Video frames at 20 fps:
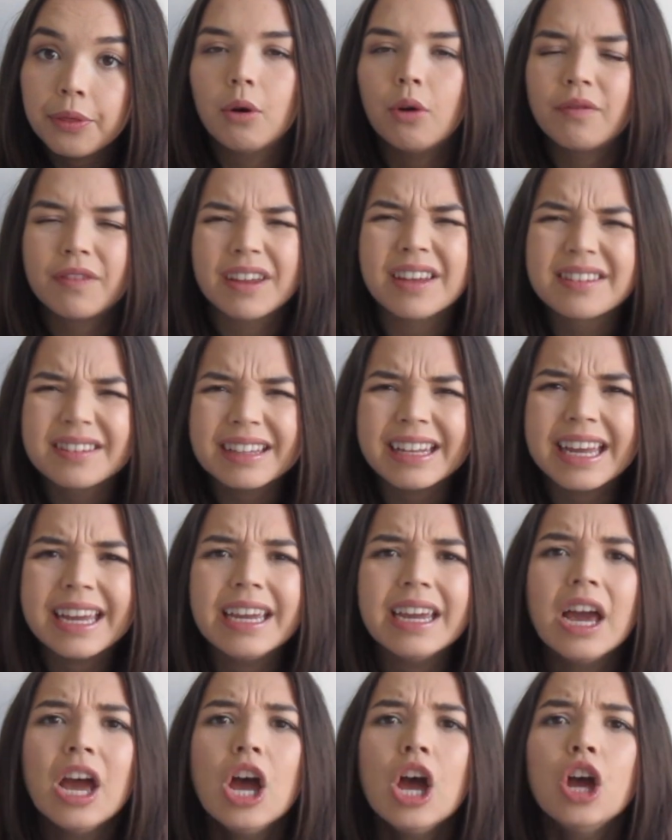
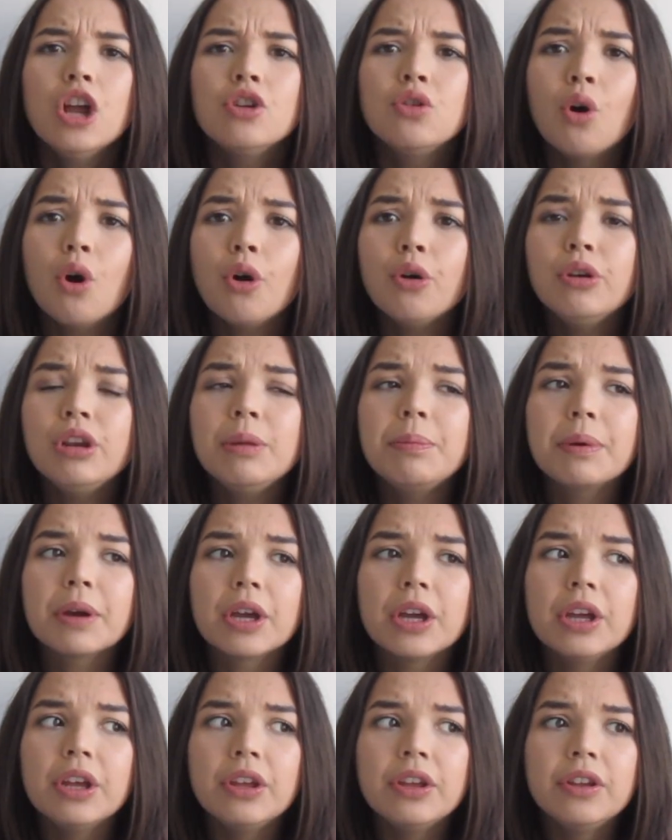obviously, not only
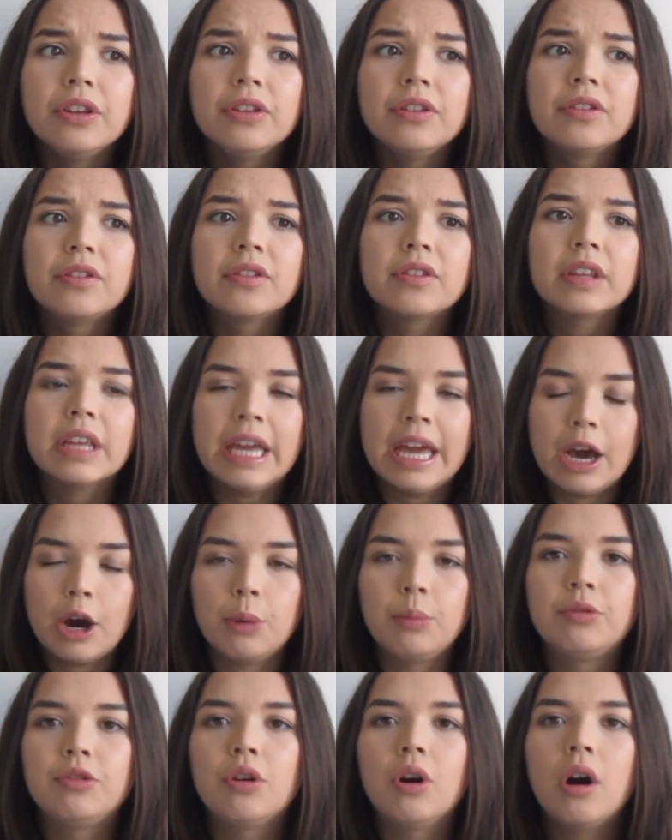because it
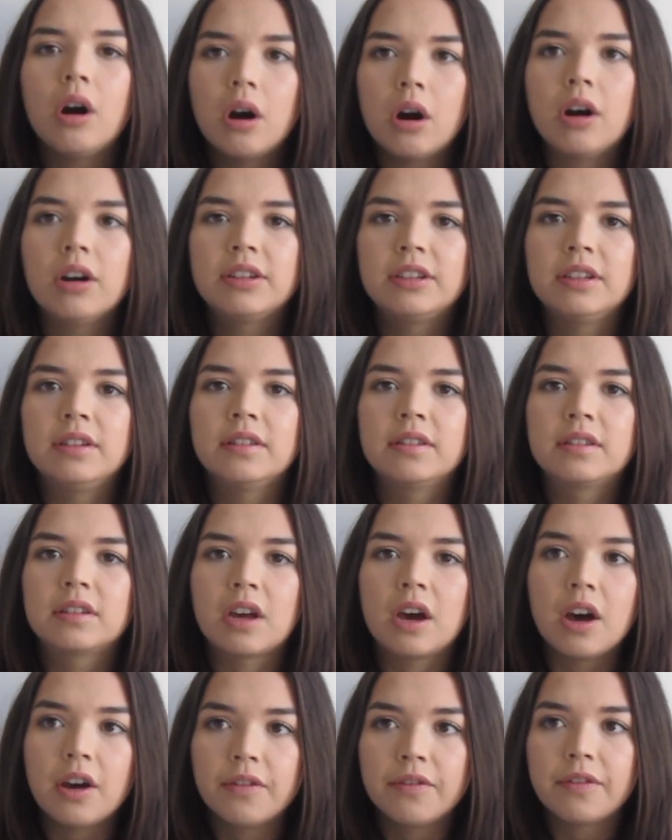helps your heart and
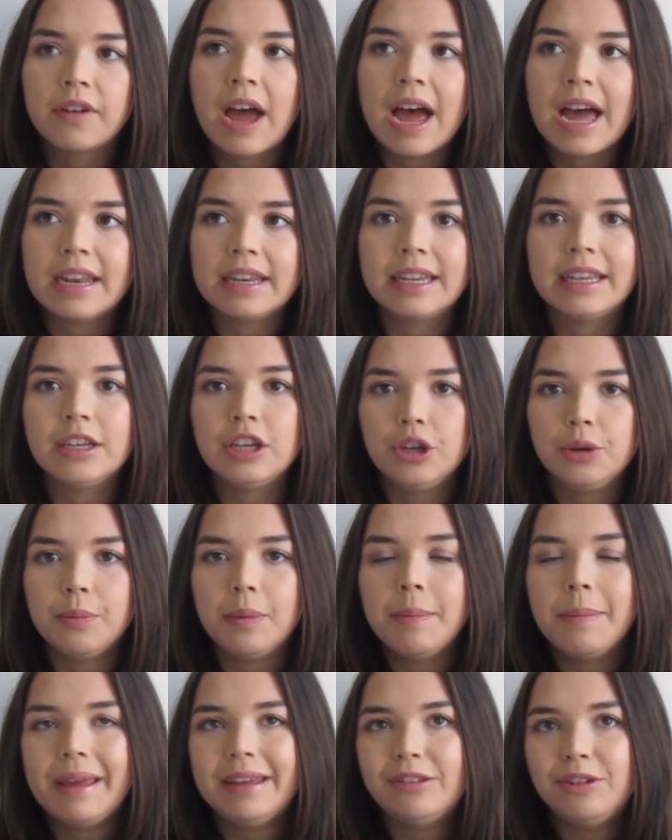stuff and
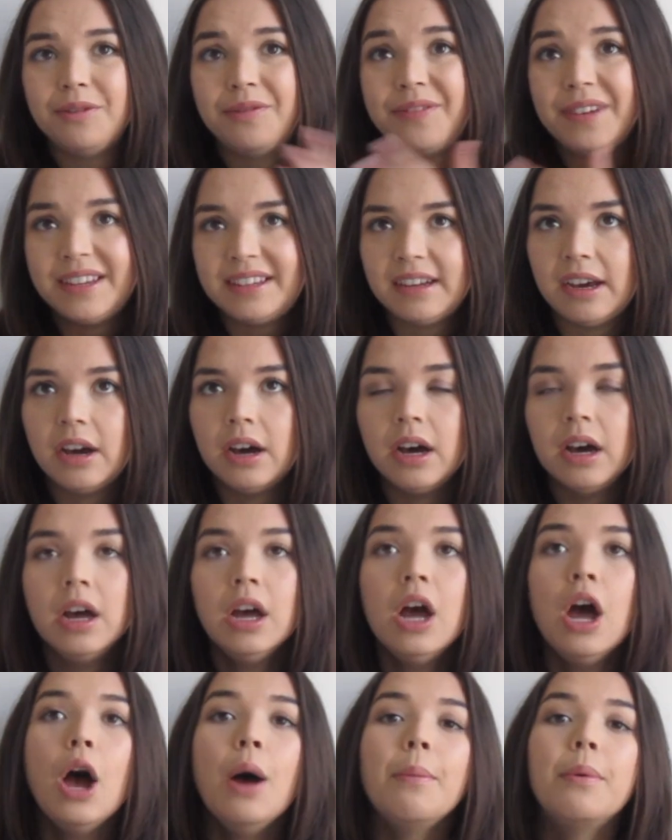it makes you fitter,
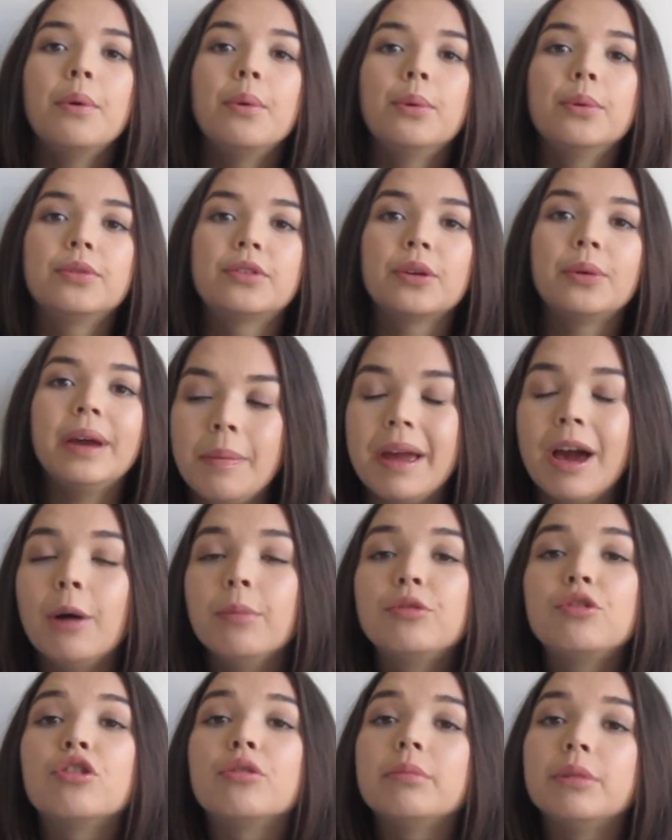but also it
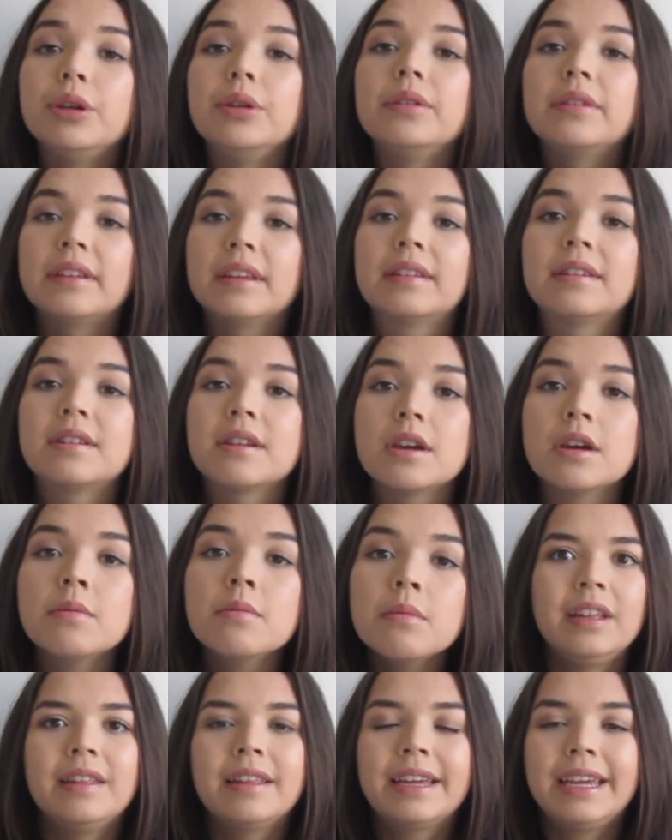helps your immune
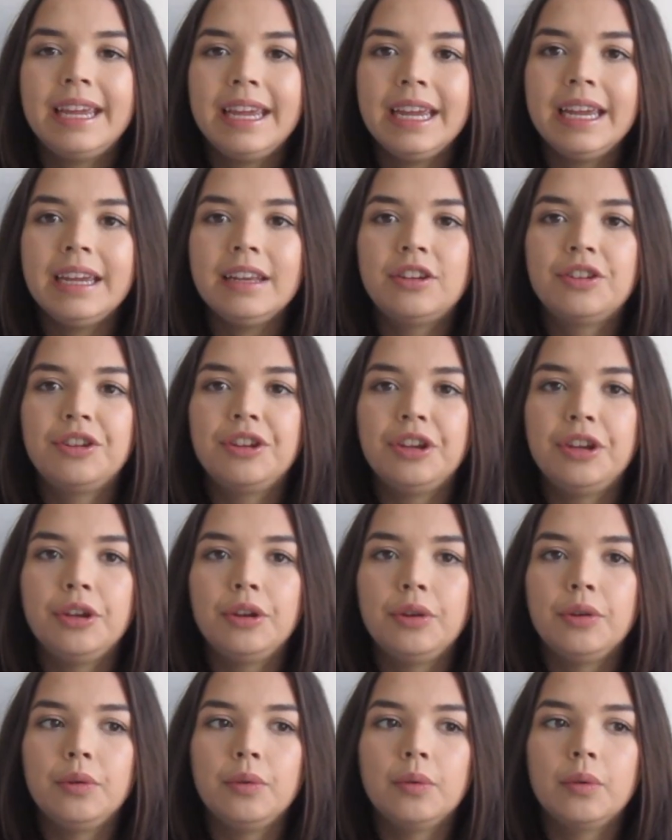system. The key
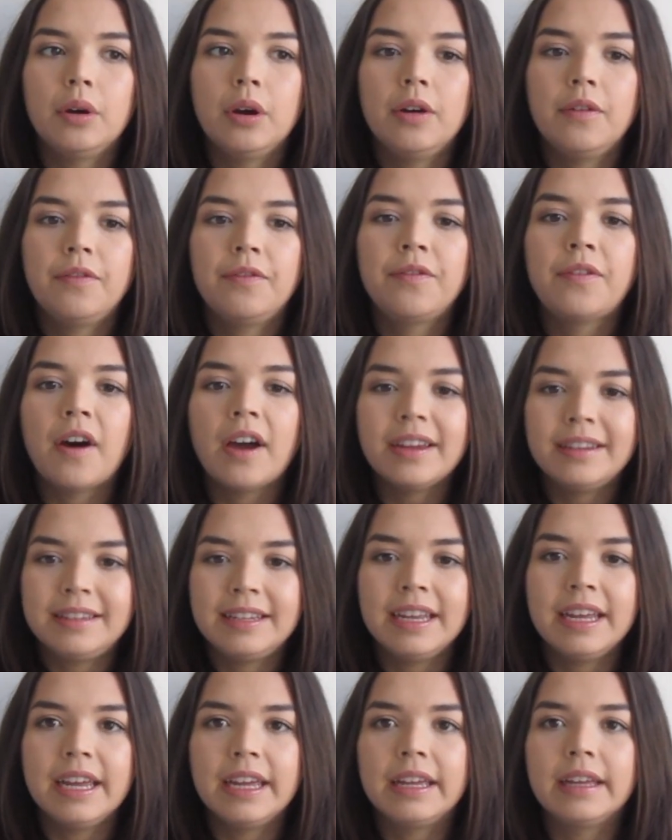to
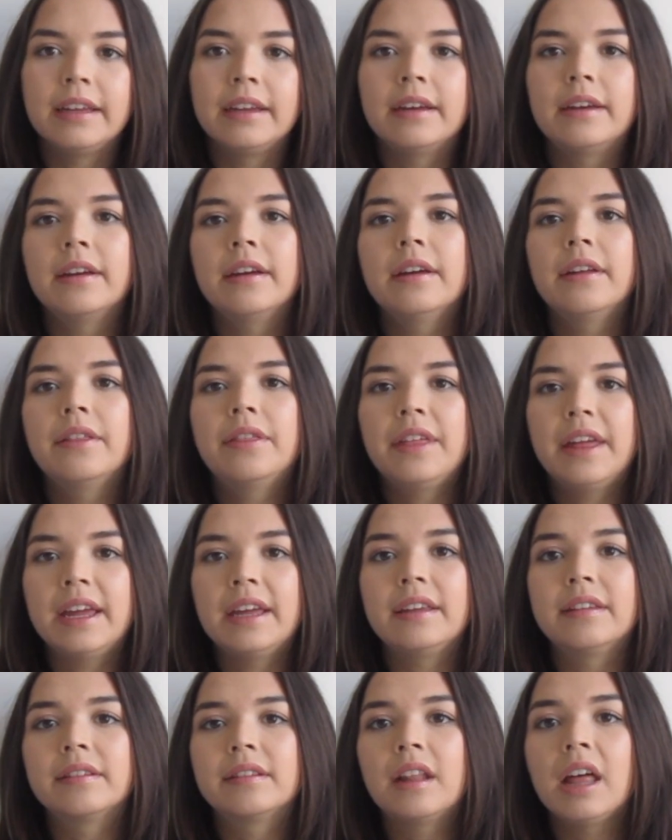fighting
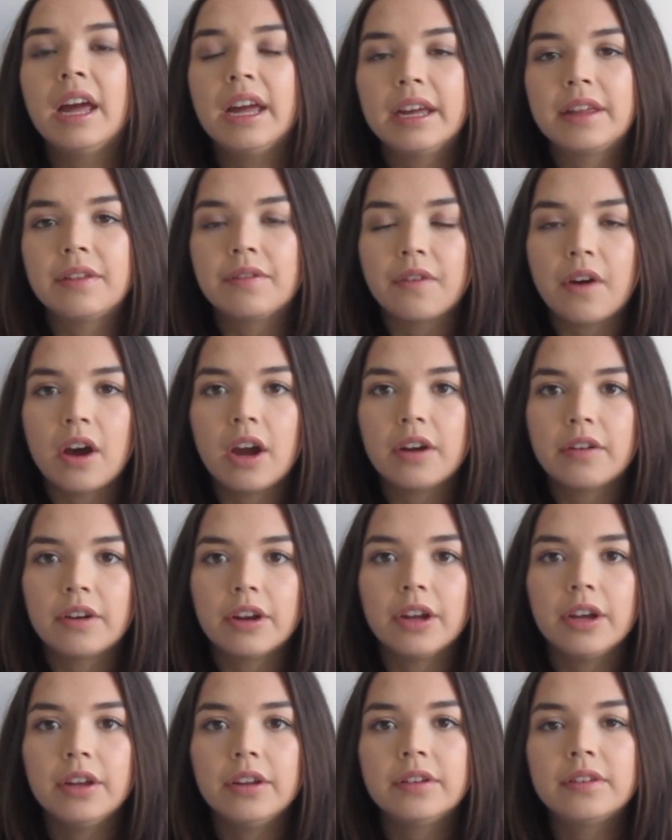things like the
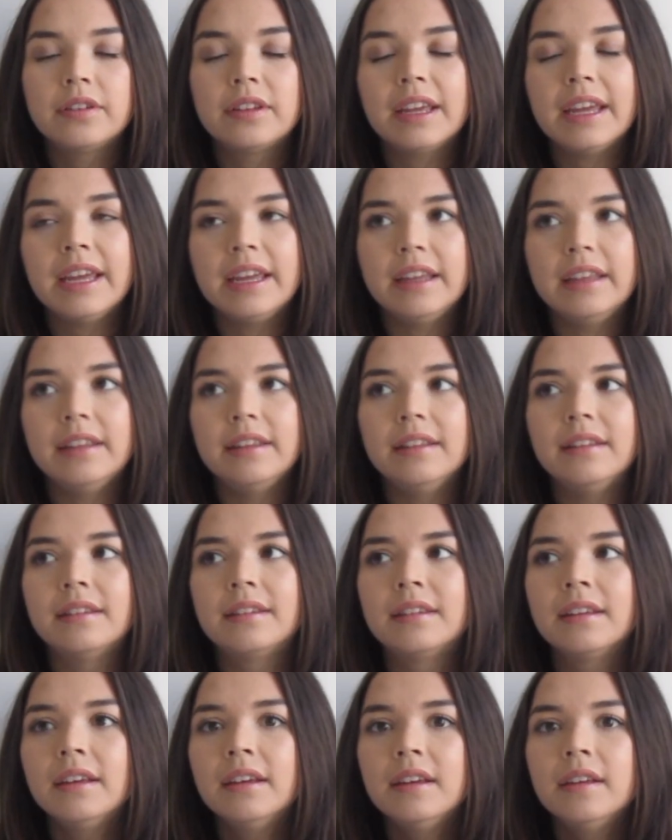virus
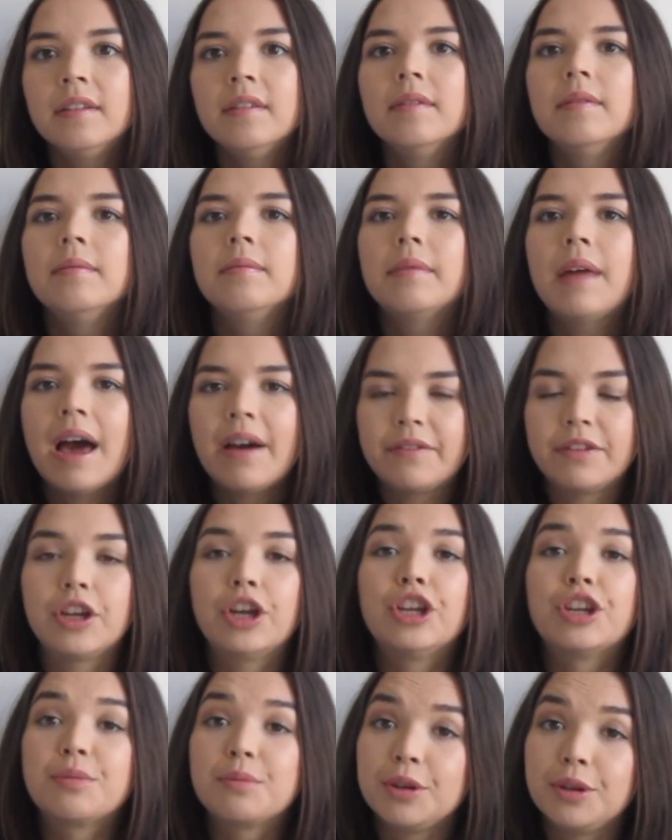is having a
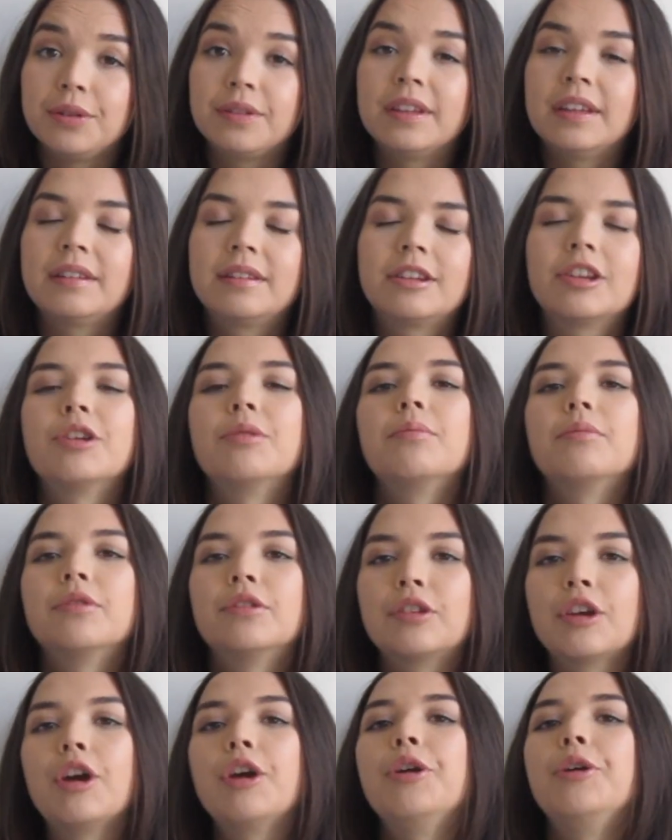good immune system,
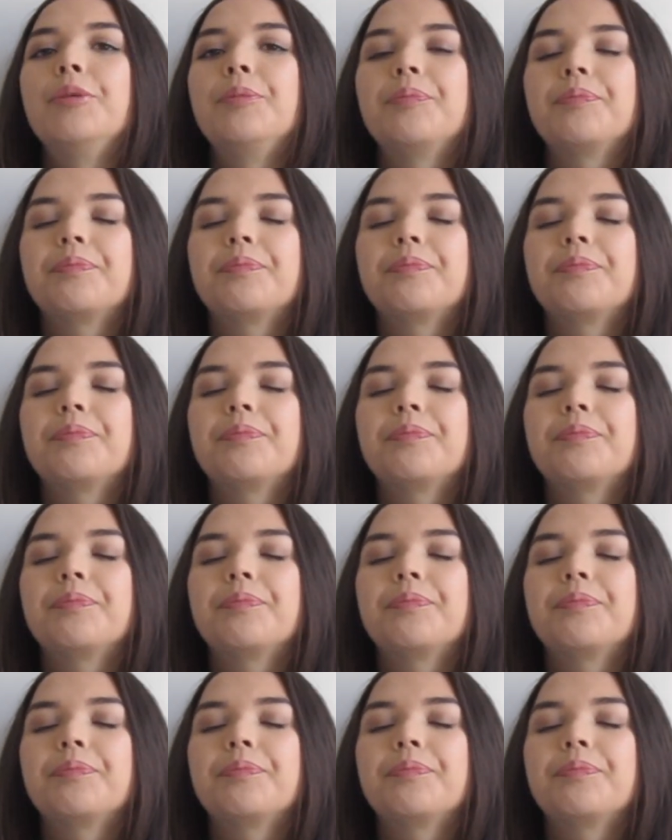so